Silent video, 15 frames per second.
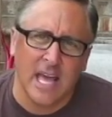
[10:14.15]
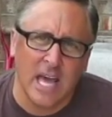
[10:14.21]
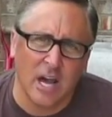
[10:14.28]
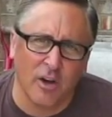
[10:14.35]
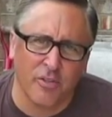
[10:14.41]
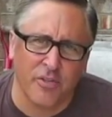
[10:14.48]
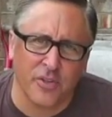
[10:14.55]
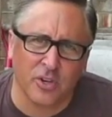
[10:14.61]

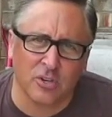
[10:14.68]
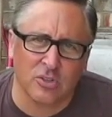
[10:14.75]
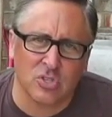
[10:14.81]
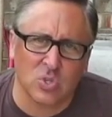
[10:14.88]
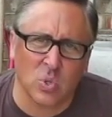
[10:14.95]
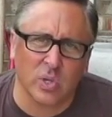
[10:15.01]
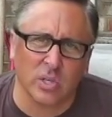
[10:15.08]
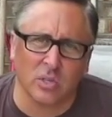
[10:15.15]
healthier
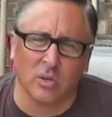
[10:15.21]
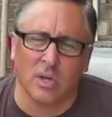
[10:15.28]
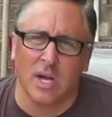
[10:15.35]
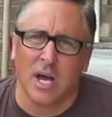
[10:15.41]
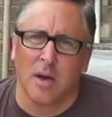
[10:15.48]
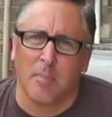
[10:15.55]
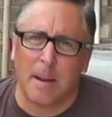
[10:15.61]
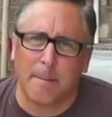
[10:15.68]
soil,
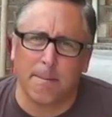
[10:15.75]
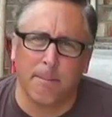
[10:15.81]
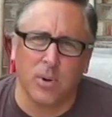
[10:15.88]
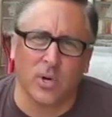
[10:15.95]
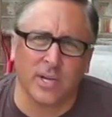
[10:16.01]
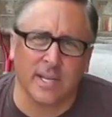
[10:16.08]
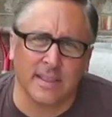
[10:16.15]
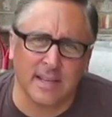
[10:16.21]
by
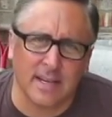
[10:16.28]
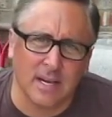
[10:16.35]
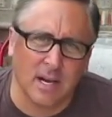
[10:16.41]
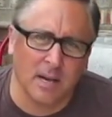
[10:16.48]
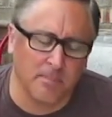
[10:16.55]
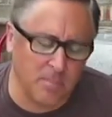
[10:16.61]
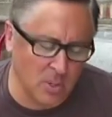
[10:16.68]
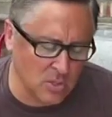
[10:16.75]
putting the
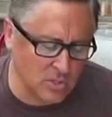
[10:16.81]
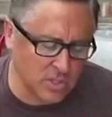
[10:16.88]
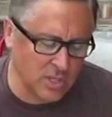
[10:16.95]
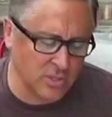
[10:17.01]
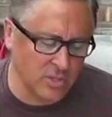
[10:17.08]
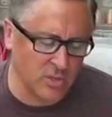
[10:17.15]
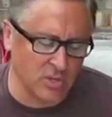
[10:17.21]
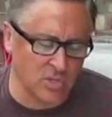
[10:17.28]
compost
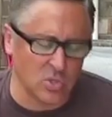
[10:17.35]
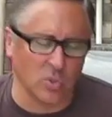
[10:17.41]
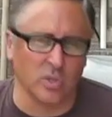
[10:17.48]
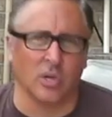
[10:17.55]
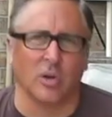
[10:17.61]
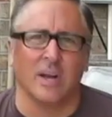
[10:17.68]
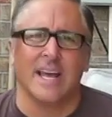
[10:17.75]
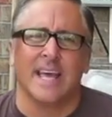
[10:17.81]
into the
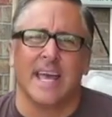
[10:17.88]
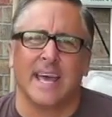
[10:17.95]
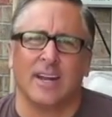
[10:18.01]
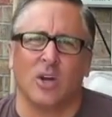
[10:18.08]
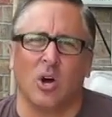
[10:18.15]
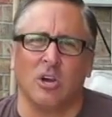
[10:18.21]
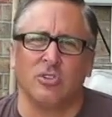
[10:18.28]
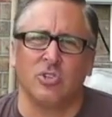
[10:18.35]
soil.
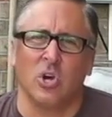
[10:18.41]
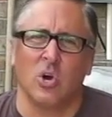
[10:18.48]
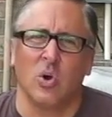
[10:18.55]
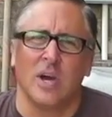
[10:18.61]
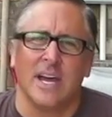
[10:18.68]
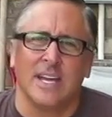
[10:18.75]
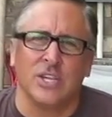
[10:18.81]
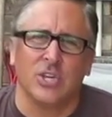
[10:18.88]
And
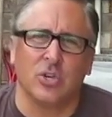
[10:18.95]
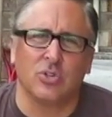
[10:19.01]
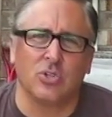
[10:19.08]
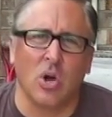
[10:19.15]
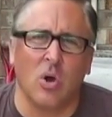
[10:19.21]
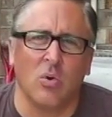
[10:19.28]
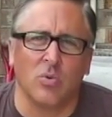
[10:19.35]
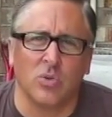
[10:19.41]
also, you
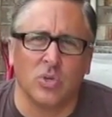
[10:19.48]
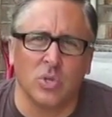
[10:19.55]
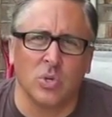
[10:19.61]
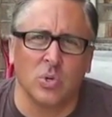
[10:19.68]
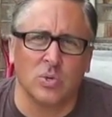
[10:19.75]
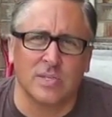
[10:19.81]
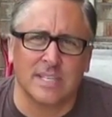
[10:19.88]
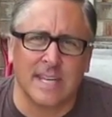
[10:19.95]
don't
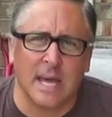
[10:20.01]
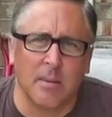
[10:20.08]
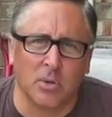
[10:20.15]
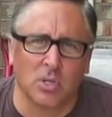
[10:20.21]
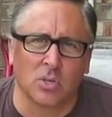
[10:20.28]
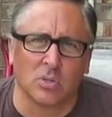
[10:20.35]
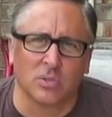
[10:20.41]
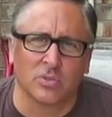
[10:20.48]
use
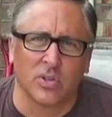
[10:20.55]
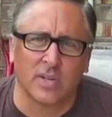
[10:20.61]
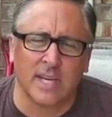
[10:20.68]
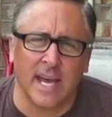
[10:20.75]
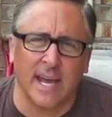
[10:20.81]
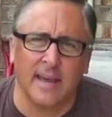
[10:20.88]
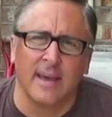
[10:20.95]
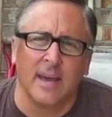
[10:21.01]
chemicals,
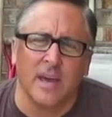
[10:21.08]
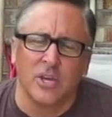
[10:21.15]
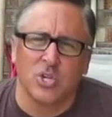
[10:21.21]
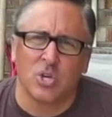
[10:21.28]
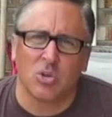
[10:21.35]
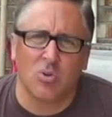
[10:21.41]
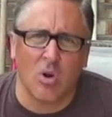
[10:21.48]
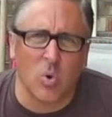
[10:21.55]
okay?
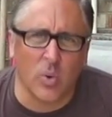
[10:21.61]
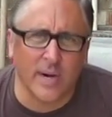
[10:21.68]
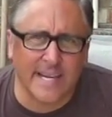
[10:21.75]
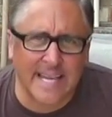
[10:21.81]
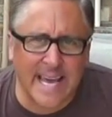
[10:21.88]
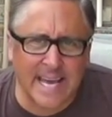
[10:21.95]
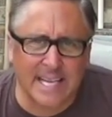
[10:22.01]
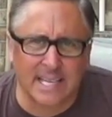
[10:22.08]
You grow
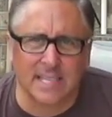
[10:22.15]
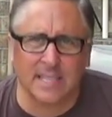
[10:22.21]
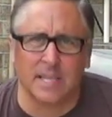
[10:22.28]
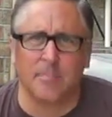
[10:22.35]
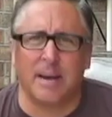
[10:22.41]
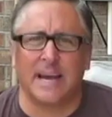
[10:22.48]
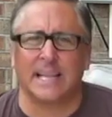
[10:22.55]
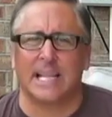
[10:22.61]

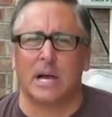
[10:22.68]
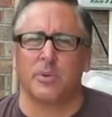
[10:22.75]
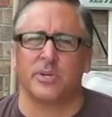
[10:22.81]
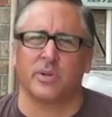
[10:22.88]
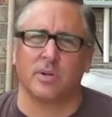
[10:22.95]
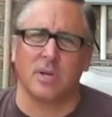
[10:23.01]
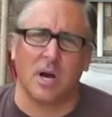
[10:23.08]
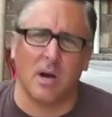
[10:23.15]
organically by
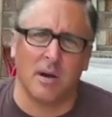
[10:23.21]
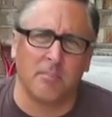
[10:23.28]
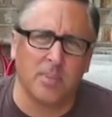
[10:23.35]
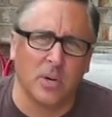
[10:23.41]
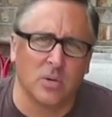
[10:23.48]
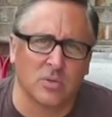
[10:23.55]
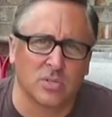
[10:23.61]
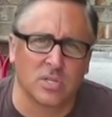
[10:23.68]
allowing your
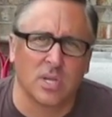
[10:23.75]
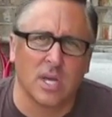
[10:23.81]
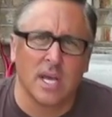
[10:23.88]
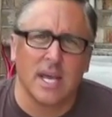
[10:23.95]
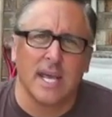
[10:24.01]
compost